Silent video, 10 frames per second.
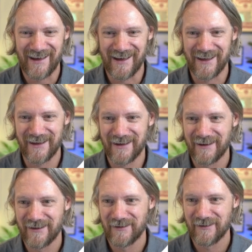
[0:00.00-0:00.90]
uh,
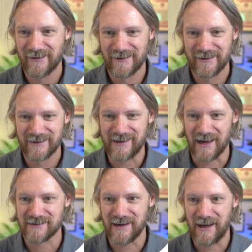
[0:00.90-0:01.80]

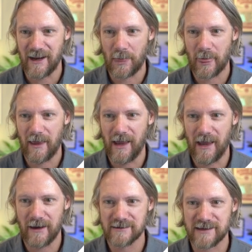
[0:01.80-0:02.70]
text in here
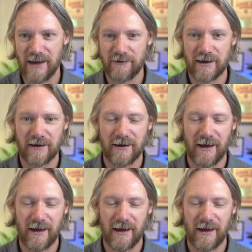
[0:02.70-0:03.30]
and save it.